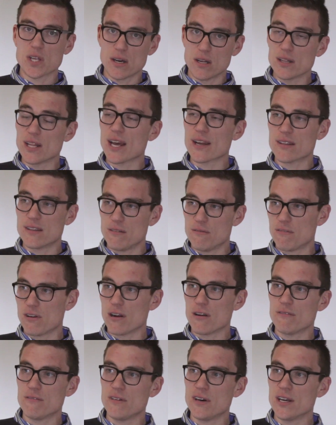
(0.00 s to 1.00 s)
collect and
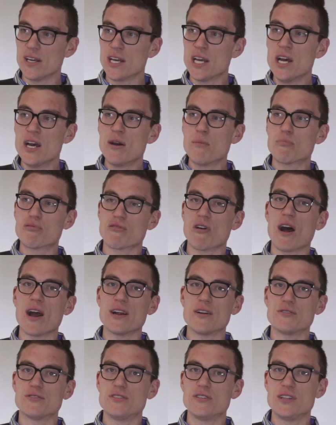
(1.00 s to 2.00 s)
verify
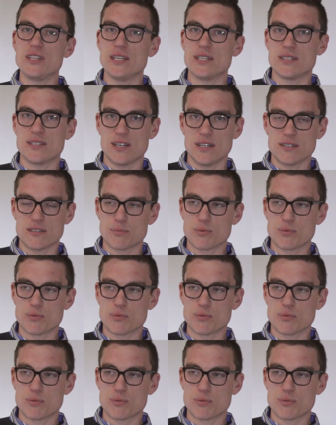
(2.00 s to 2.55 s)
prior to the intent